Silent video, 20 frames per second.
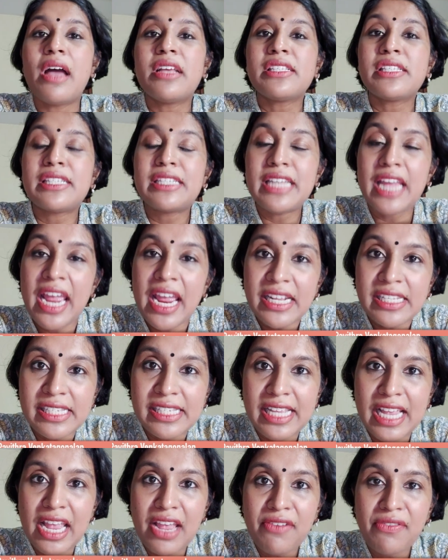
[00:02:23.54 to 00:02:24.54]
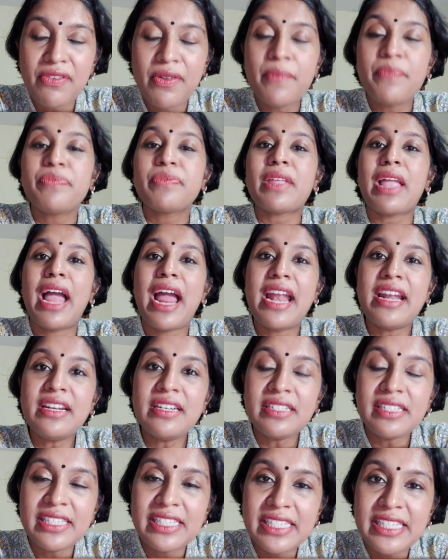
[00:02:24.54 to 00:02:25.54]
Stay safe
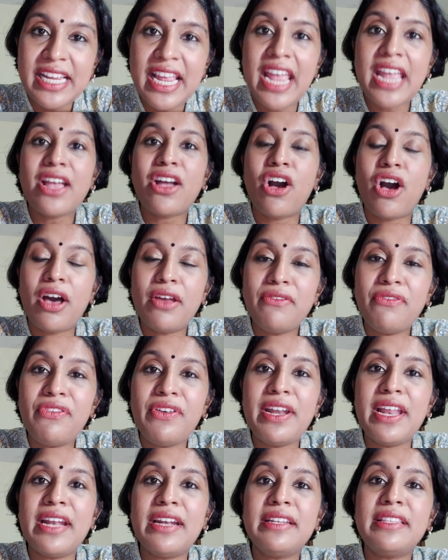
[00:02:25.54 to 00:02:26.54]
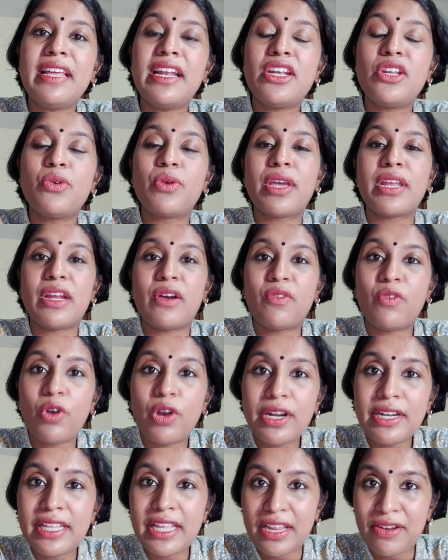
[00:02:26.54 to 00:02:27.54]
and stay confident that you can
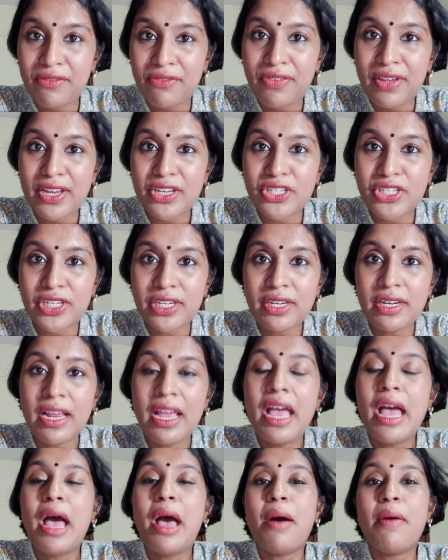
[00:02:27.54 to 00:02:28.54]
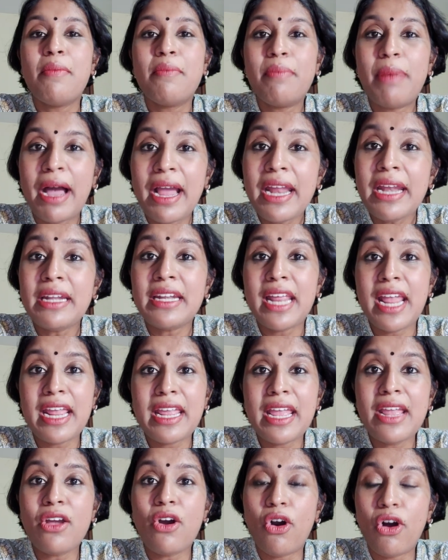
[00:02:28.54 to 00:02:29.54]
avoid the infection by
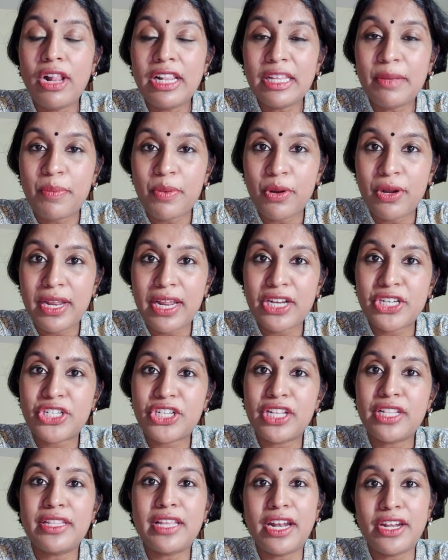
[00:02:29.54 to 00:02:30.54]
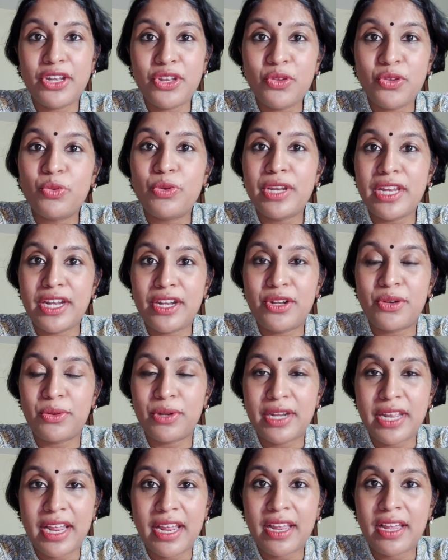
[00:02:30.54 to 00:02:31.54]
taking all the protection that you need to
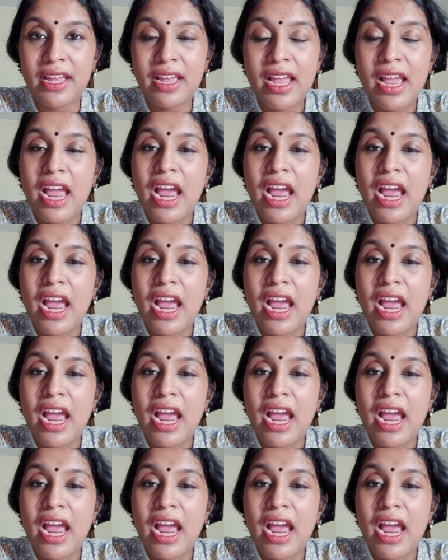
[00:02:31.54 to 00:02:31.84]
take.